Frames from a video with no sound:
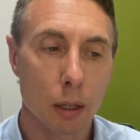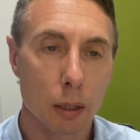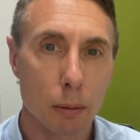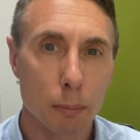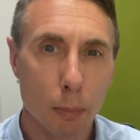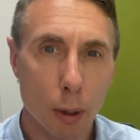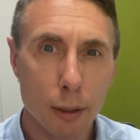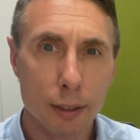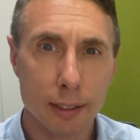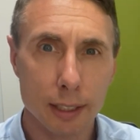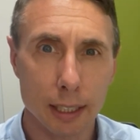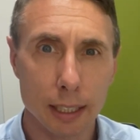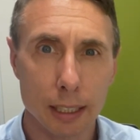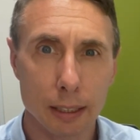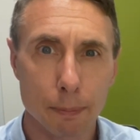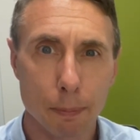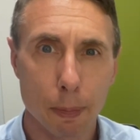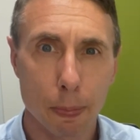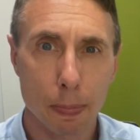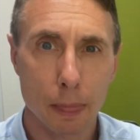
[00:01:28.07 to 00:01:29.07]

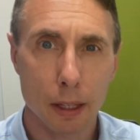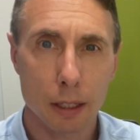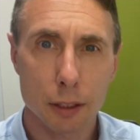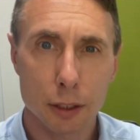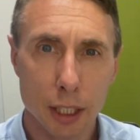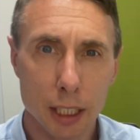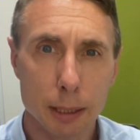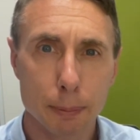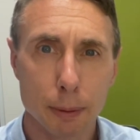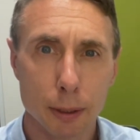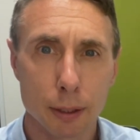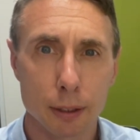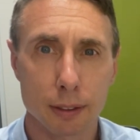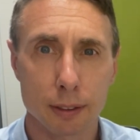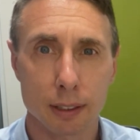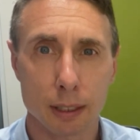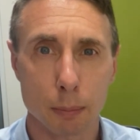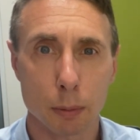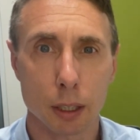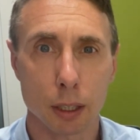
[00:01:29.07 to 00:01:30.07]
Mostly, just
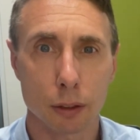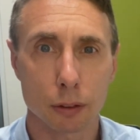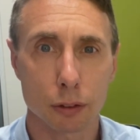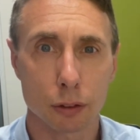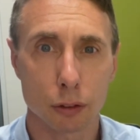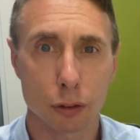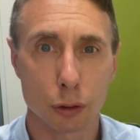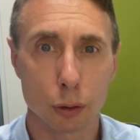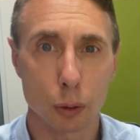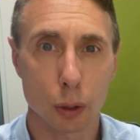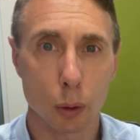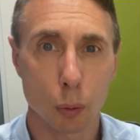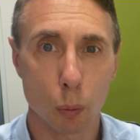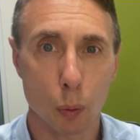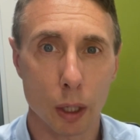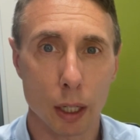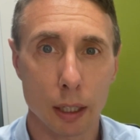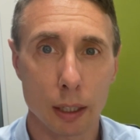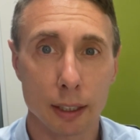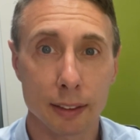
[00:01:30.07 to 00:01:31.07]
because someone else is doing
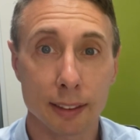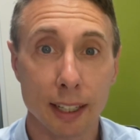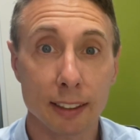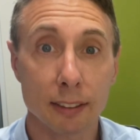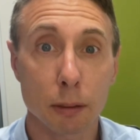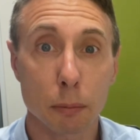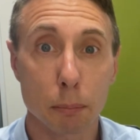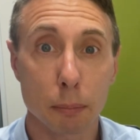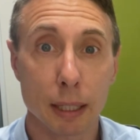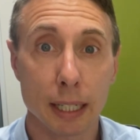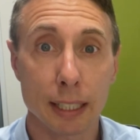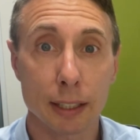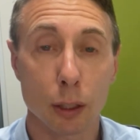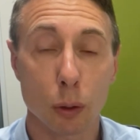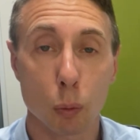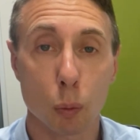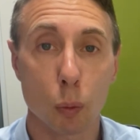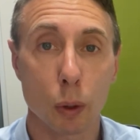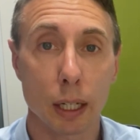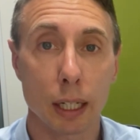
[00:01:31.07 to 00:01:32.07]
well, it doesn't mean
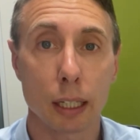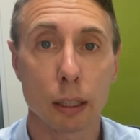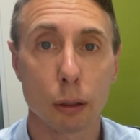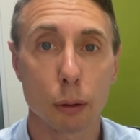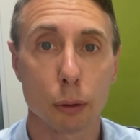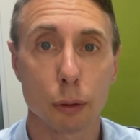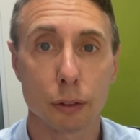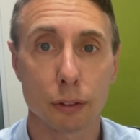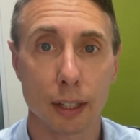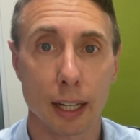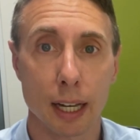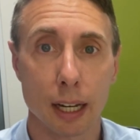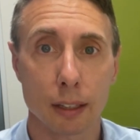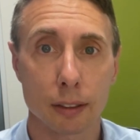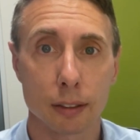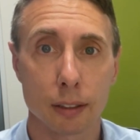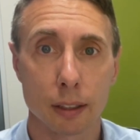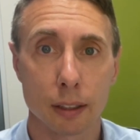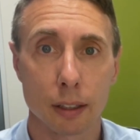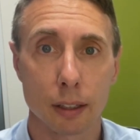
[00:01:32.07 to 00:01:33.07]
that we lose
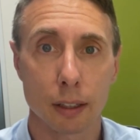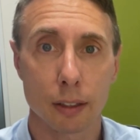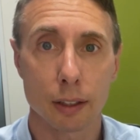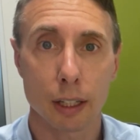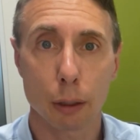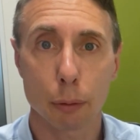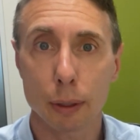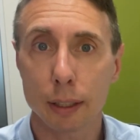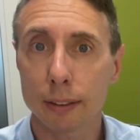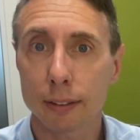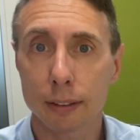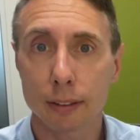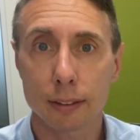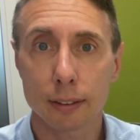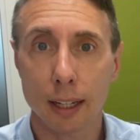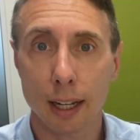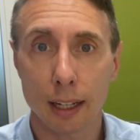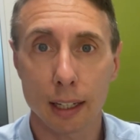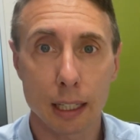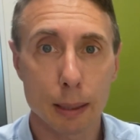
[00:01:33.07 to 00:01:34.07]
out. There
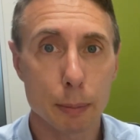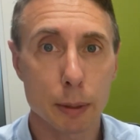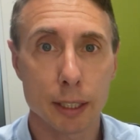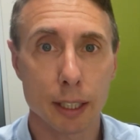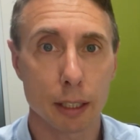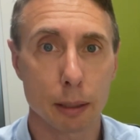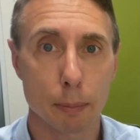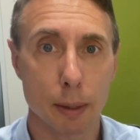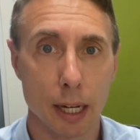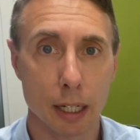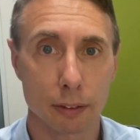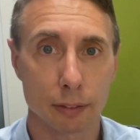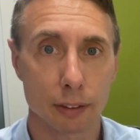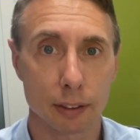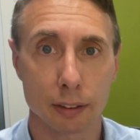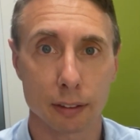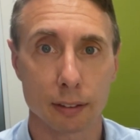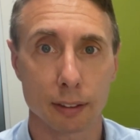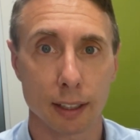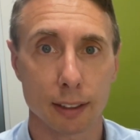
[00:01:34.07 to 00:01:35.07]
isn't a limited amount of
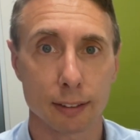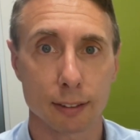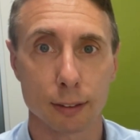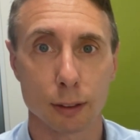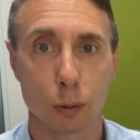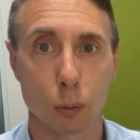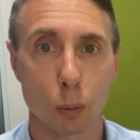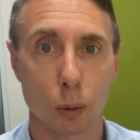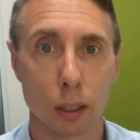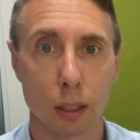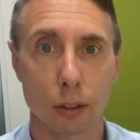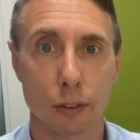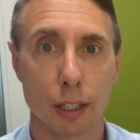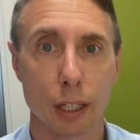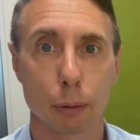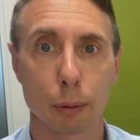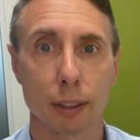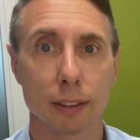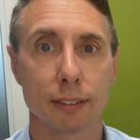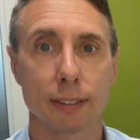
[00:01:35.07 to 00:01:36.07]
success in the world.
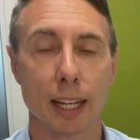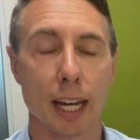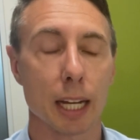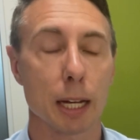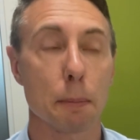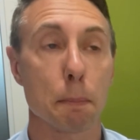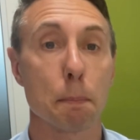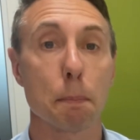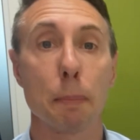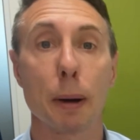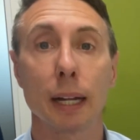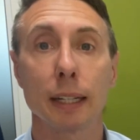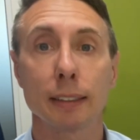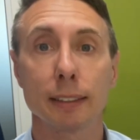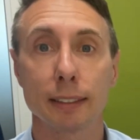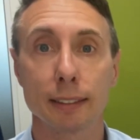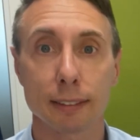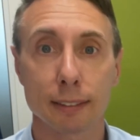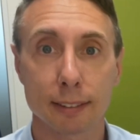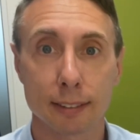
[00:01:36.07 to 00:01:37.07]
There is an
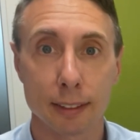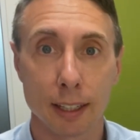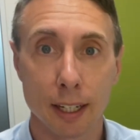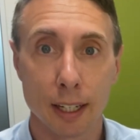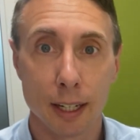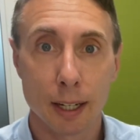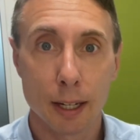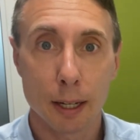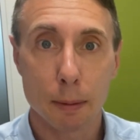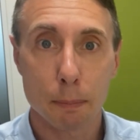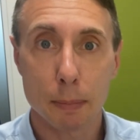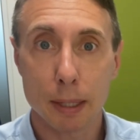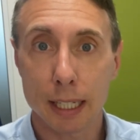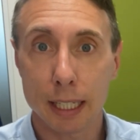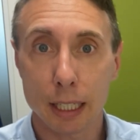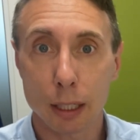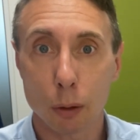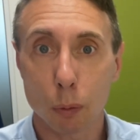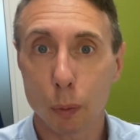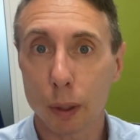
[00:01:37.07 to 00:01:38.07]
abundance,
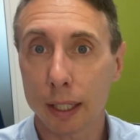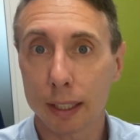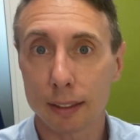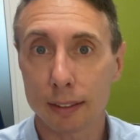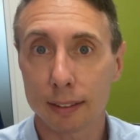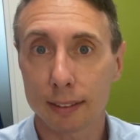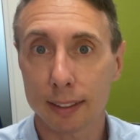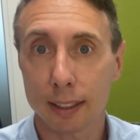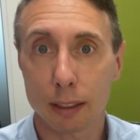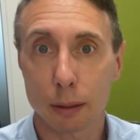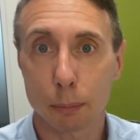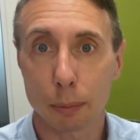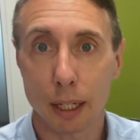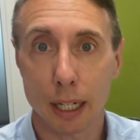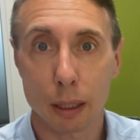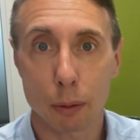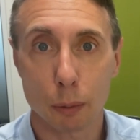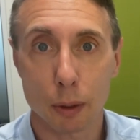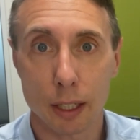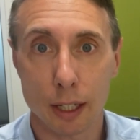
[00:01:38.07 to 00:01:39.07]
meaning we can
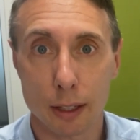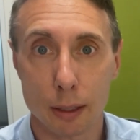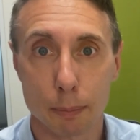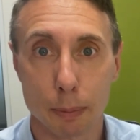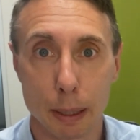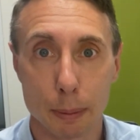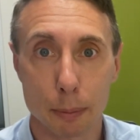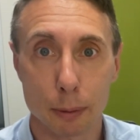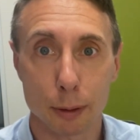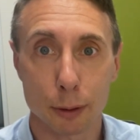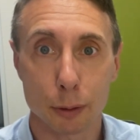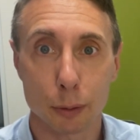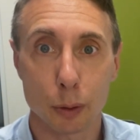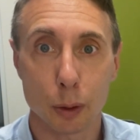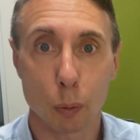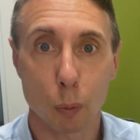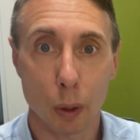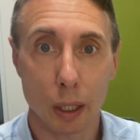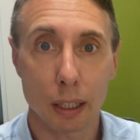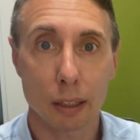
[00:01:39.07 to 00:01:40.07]
celebrate when other people are
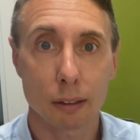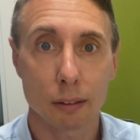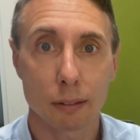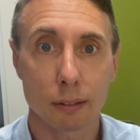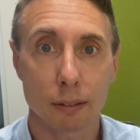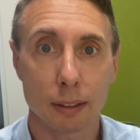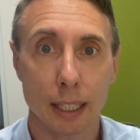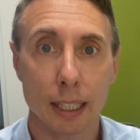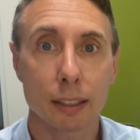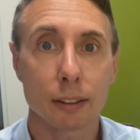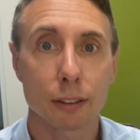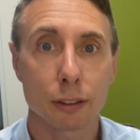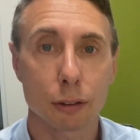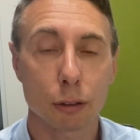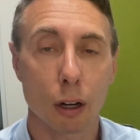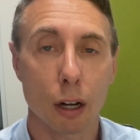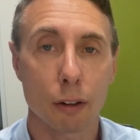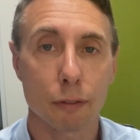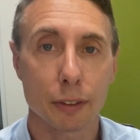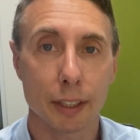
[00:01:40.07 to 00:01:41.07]
doing well and
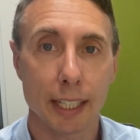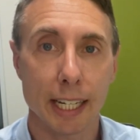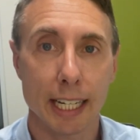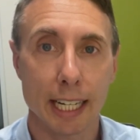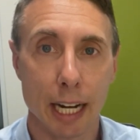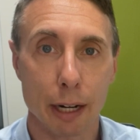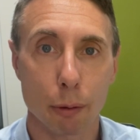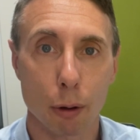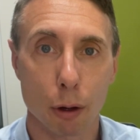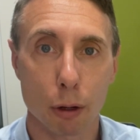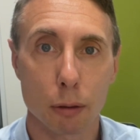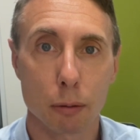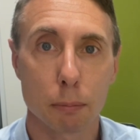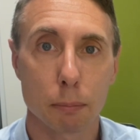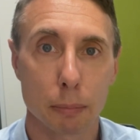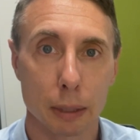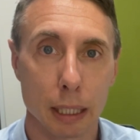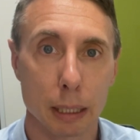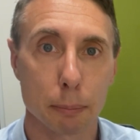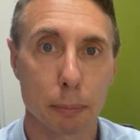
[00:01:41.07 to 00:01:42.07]
strive to get our
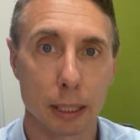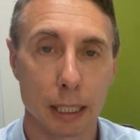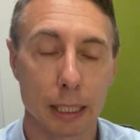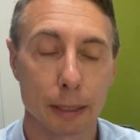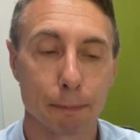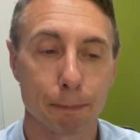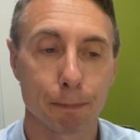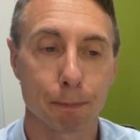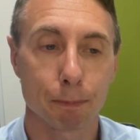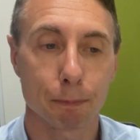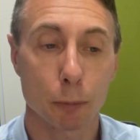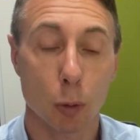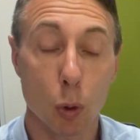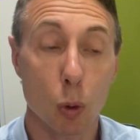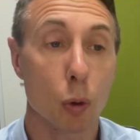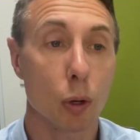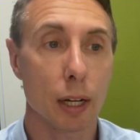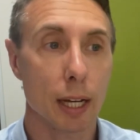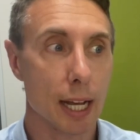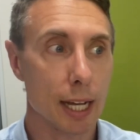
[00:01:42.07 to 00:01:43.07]
own PB.
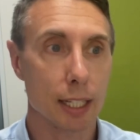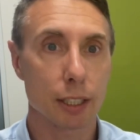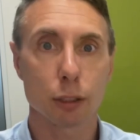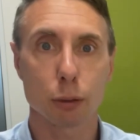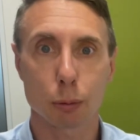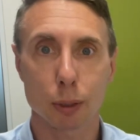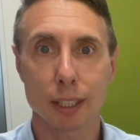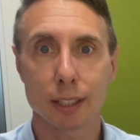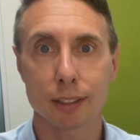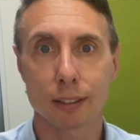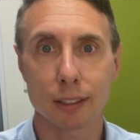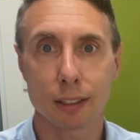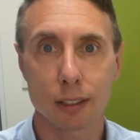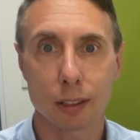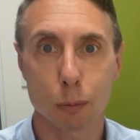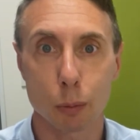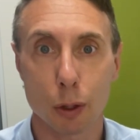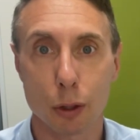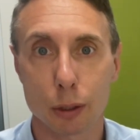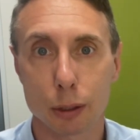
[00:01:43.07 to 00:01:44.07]
Or as Reese
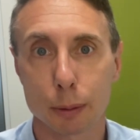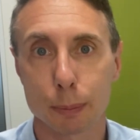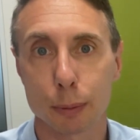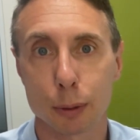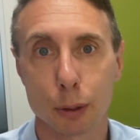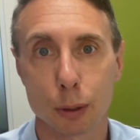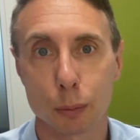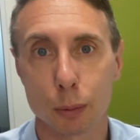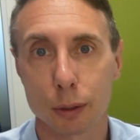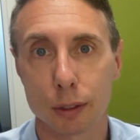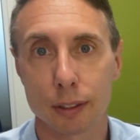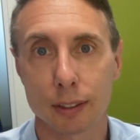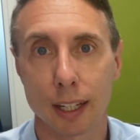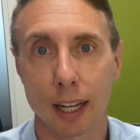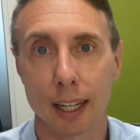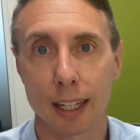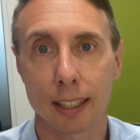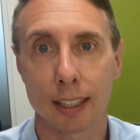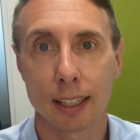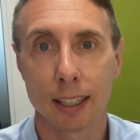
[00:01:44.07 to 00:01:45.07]
Witherspoon would
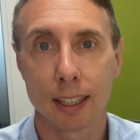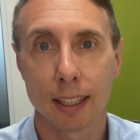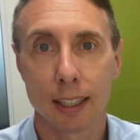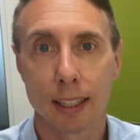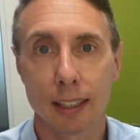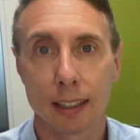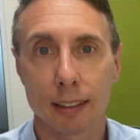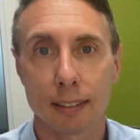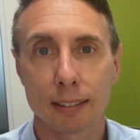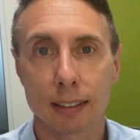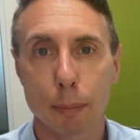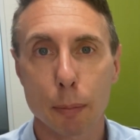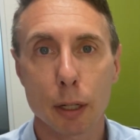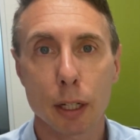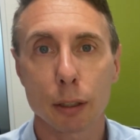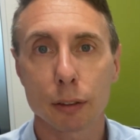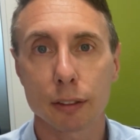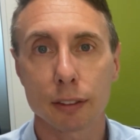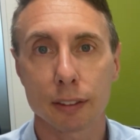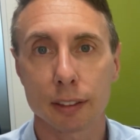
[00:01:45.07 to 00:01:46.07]
say,
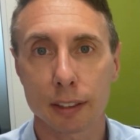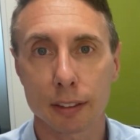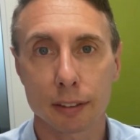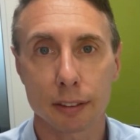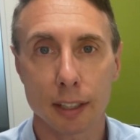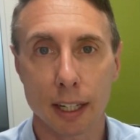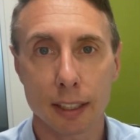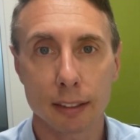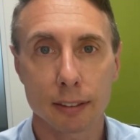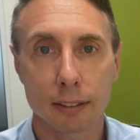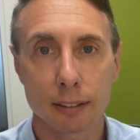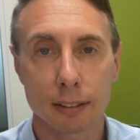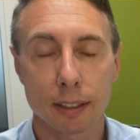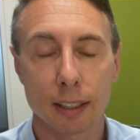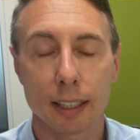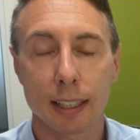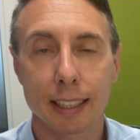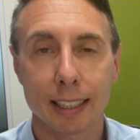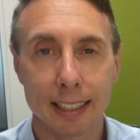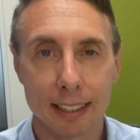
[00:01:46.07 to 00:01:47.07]
someone else's success
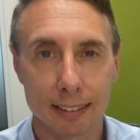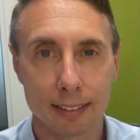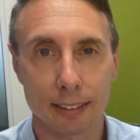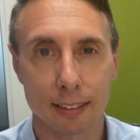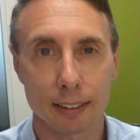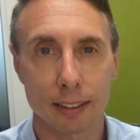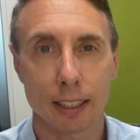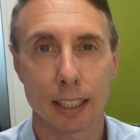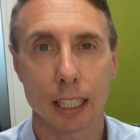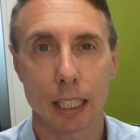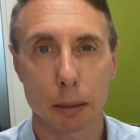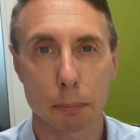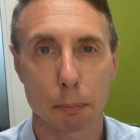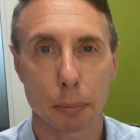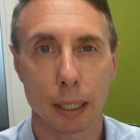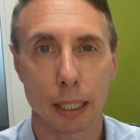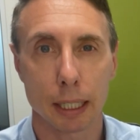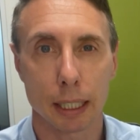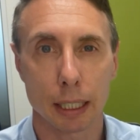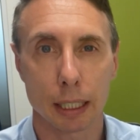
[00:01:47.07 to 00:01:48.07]
isn't
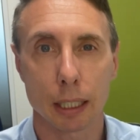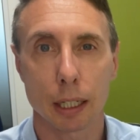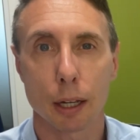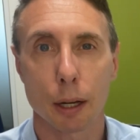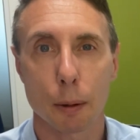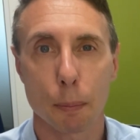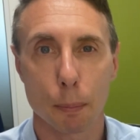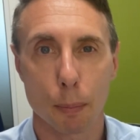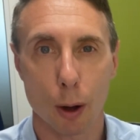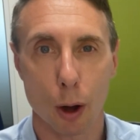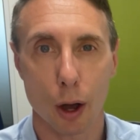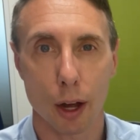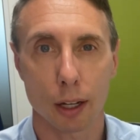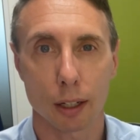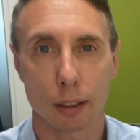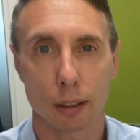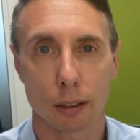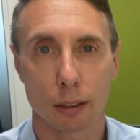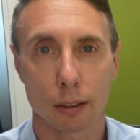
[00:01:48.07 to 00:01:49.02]
impeding mine.